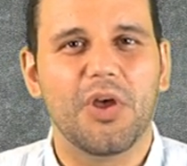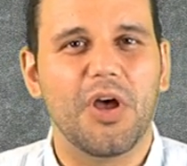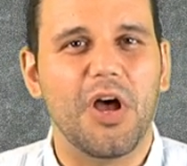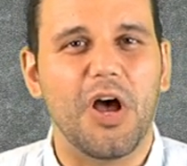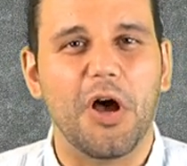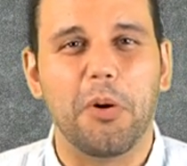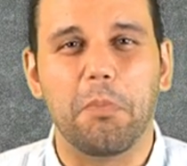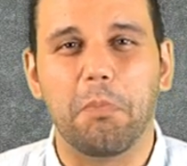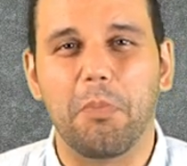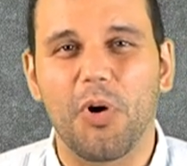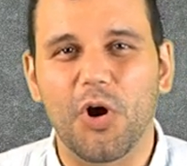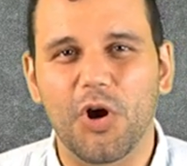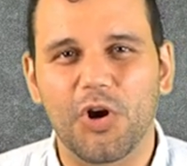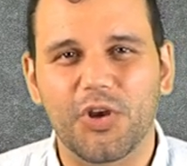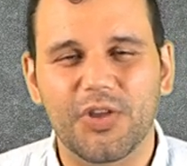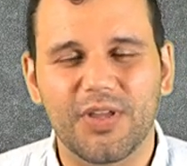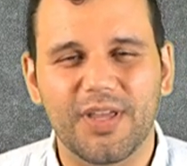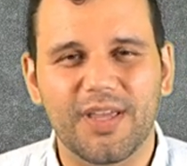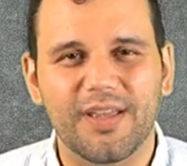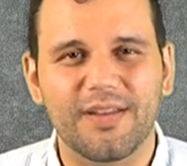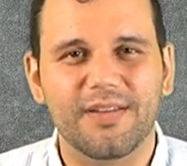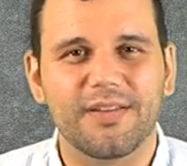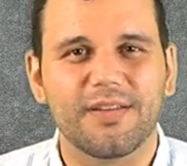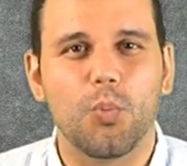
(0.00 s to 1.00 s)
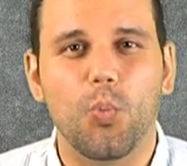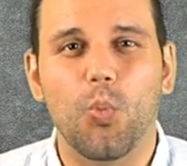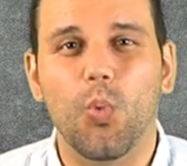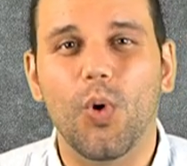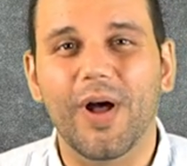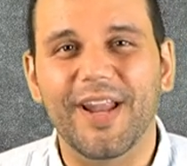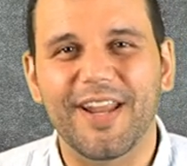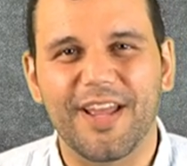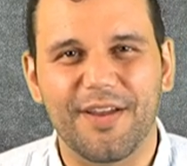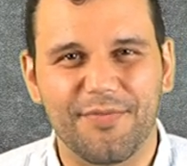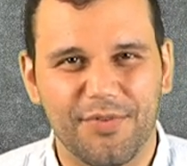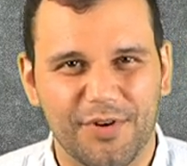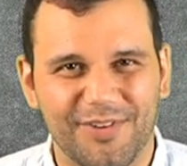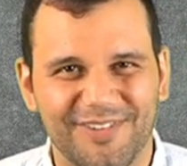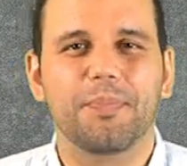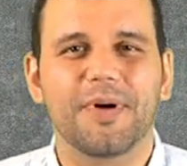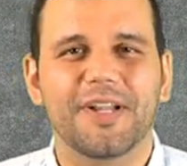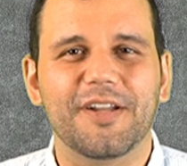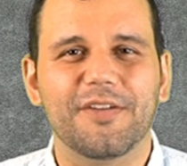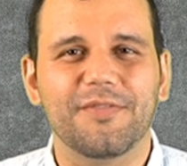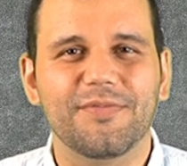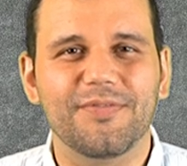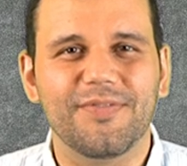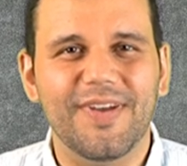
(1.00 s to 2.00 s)
a market, whatever.
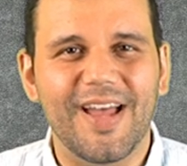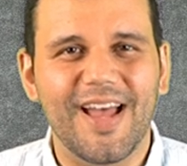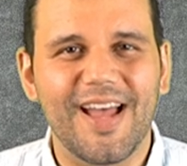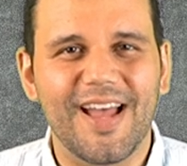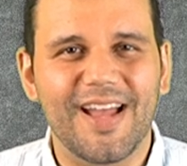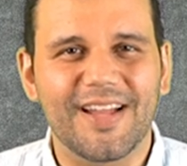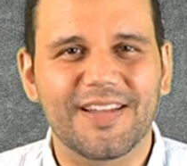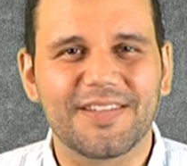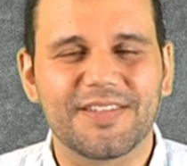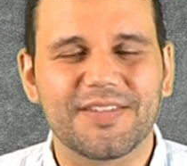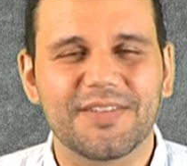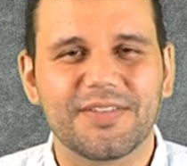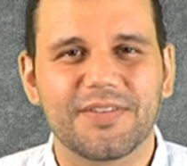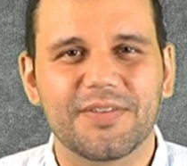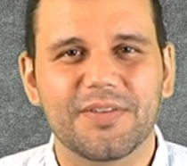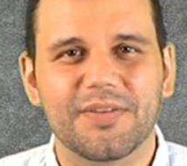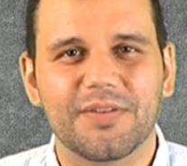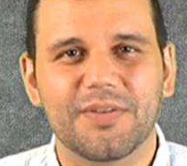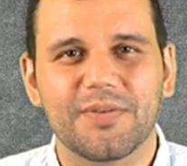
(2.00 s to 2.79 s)
But in fact,